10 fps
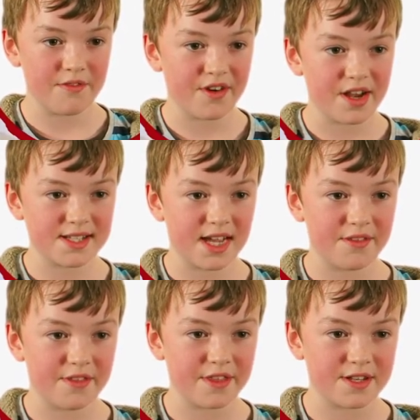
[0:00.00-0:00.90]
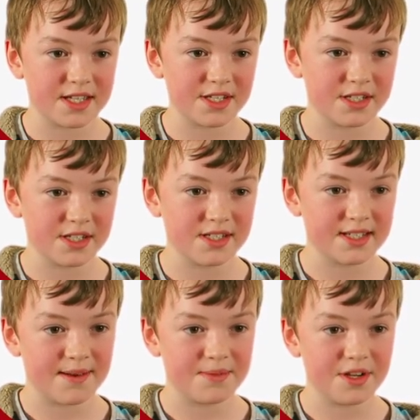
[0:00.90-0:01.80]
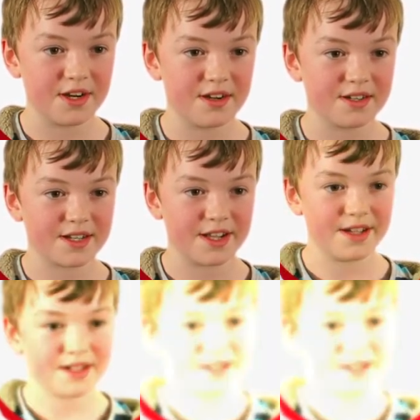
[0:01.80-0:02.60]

finds out that the teacher has sabotaged it.